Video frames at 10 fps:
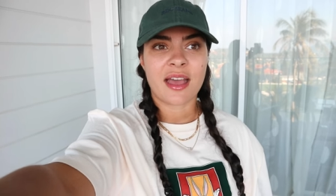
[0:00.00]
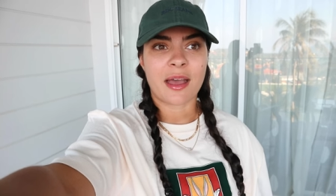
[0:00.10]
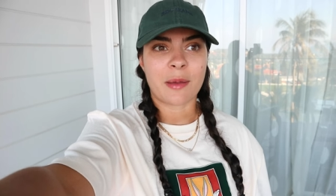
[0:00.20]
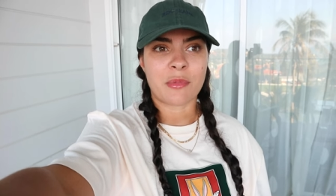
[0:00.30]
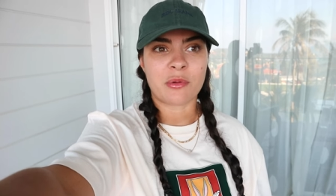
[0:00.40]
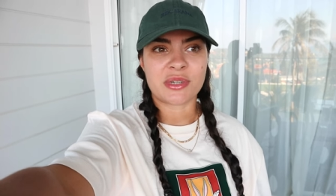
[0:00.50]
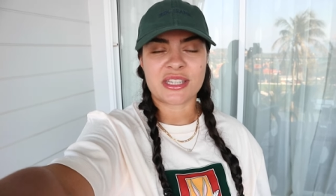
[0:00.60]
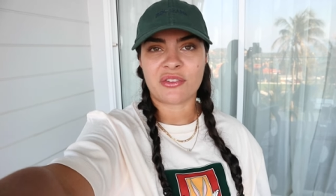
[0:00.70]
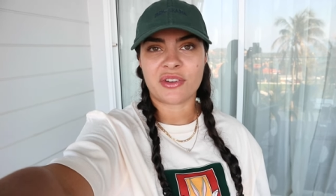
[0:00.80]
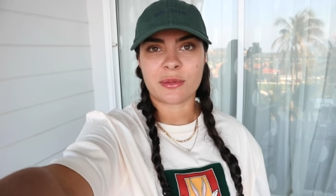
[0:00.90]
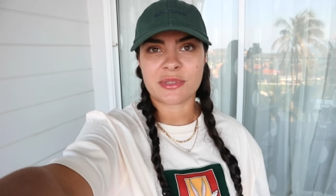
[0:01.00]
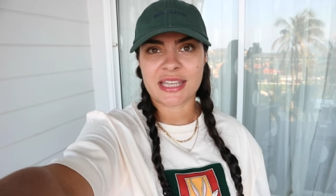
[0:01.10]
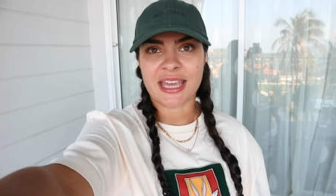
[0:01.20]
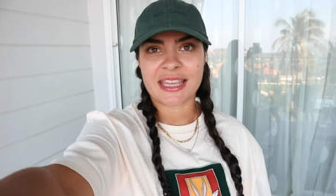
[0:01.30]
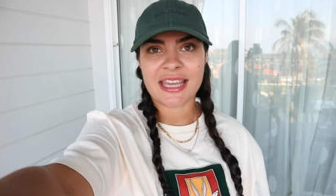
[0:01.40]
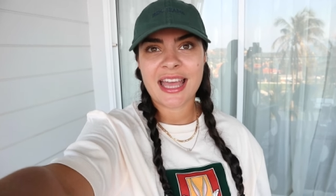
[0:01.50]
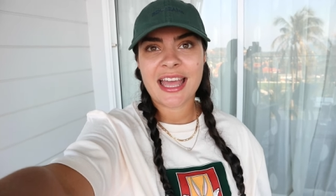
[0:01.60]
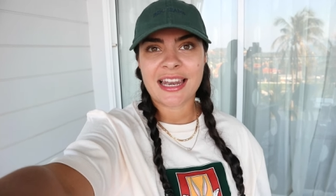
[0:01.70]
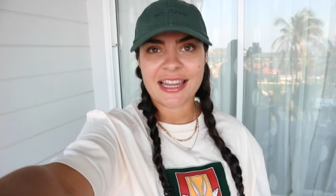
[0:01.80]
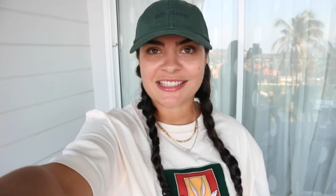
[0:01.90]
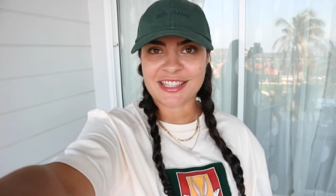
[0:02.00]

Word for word: um, we definitely would take less